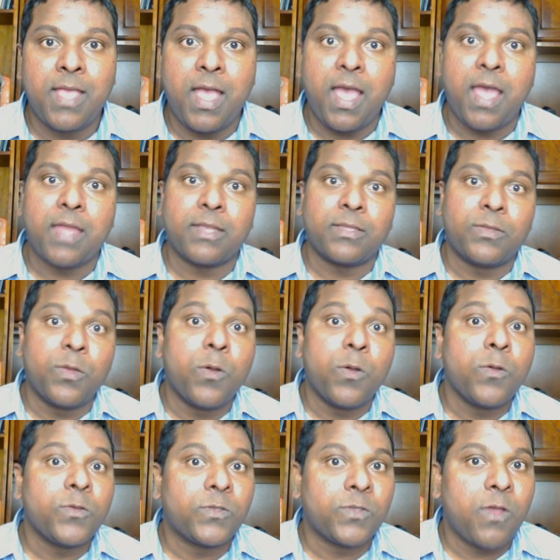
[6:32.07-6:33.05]
and
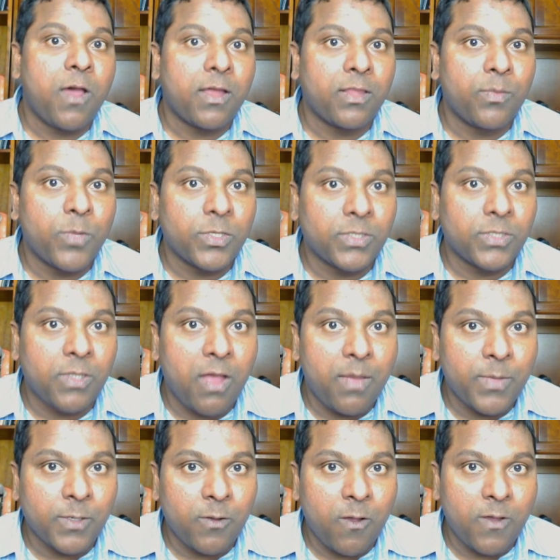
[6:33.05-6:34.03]
those are the most
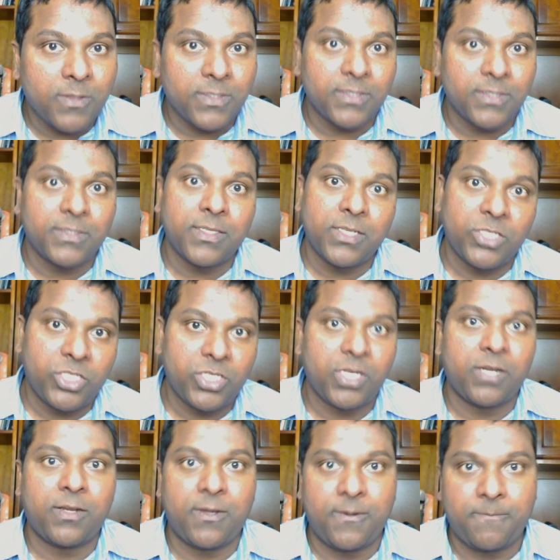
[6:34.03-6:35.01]
common causes in
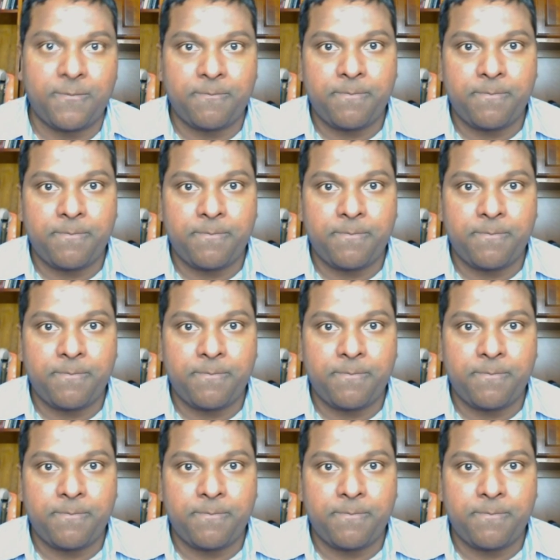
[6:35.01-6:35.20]
children.